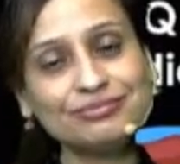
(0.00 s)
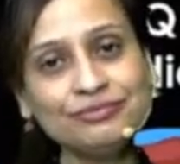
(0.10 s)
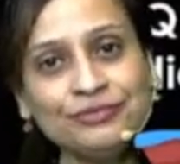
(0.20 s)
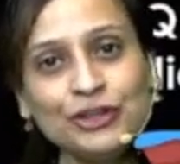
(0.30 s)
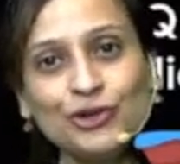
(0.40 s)

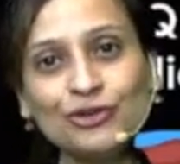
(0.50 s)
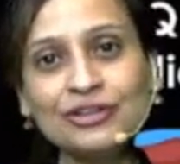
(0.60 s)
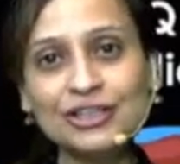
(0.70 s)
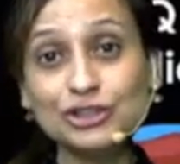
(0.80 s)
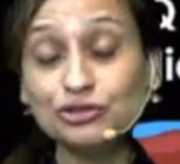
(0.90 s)
you know,
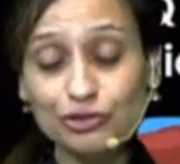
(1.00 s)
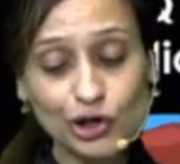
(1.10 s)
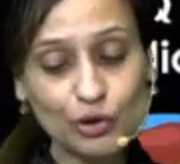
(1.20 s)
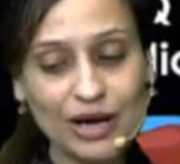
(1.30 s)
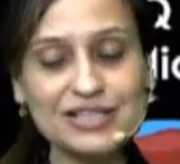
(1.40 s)
do
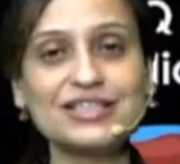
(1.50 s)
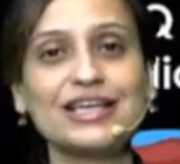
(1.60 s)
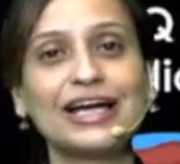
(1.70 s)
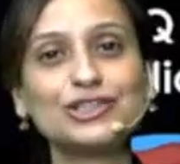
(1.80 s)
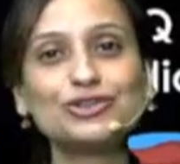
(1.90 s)
follow us
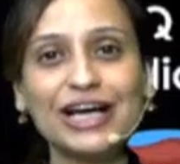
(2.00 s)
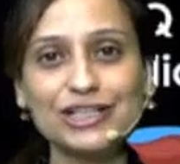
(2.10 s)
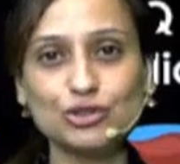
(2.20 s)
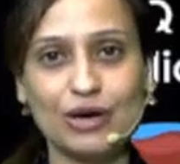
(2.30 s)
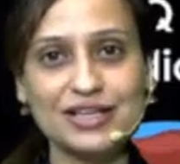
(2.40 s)
and do write
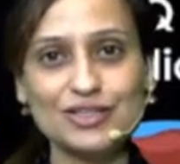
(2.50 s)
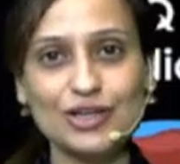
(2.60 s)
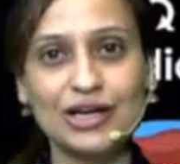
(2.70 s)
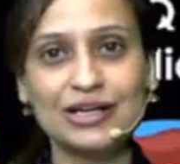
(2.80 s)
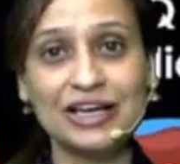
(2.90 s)
to us
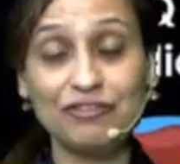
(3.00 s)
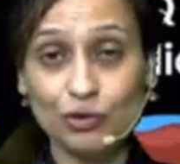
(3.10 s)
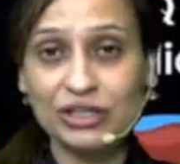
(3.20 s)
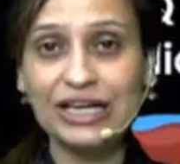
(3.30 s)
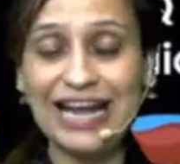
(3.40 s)
if you
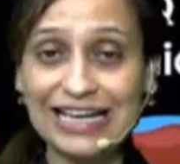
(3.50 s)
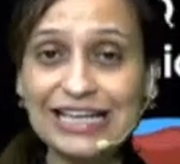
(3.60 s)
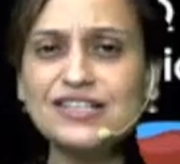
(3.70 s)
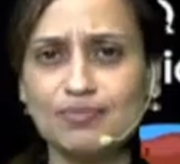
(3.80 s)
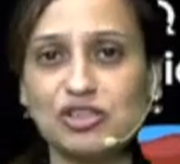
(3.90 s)
need any
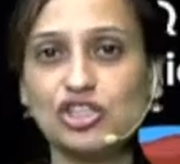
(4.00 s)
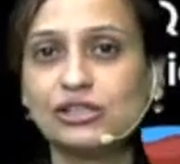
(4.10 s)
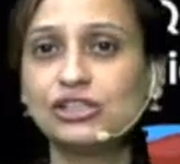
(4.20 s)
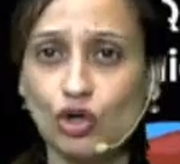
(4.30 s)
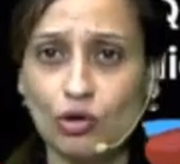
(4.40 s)
special
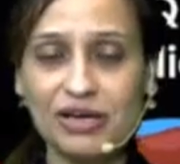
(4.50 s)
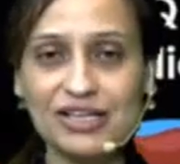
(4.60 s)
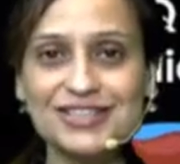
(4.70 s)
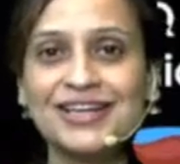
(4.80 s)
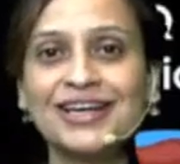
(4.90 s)
topics